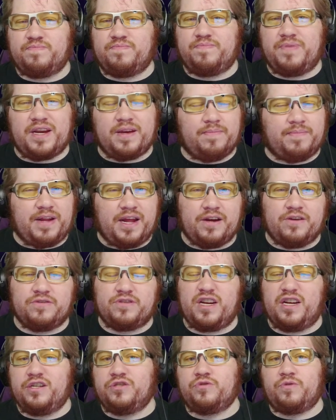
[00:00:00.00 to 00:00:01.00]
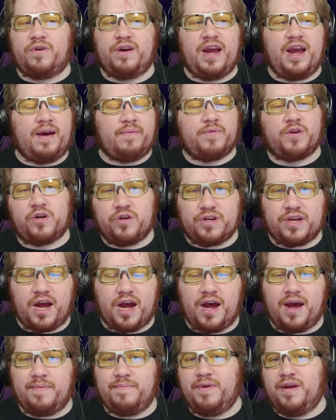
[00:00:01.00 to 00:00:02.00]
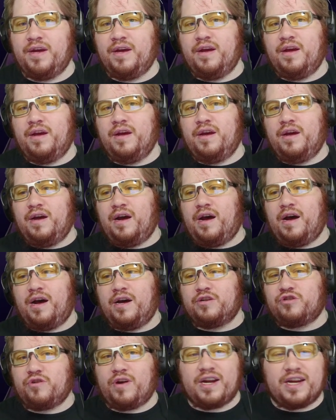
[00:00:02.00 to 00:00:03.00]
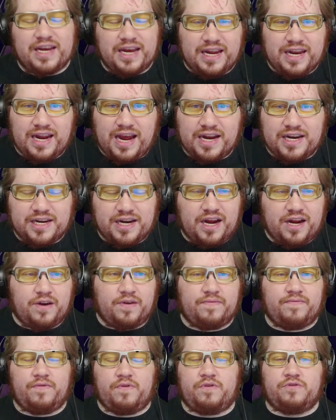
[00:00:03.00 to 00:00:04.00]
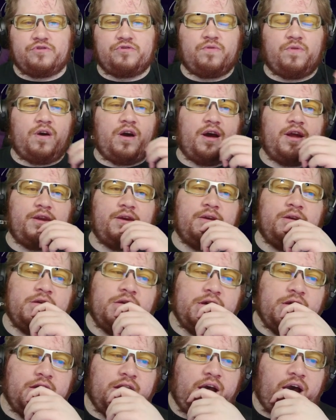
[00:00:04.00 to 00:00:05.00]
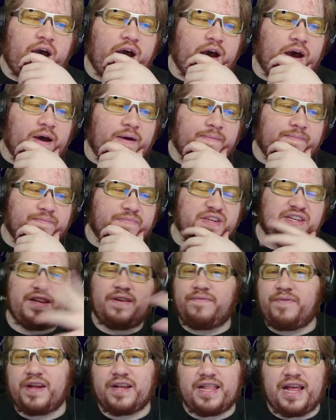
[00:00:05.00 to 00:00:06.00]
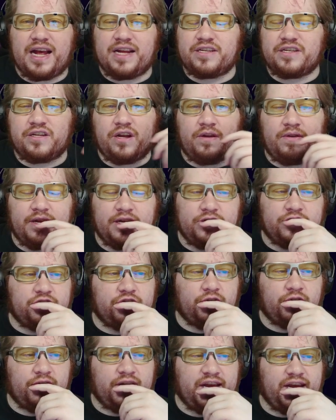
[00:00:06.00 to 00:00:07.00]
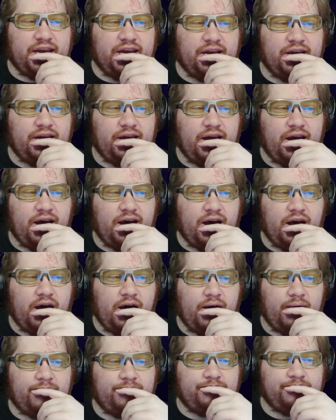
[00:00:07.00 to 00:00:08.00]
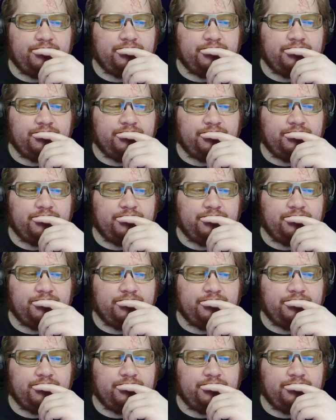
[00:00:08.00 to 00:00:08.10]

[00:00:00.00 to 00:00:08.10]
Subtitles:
picking players I enjoy, having a good time, trying to get a 99 overall squad. Stuff like that slowly and surely. Kind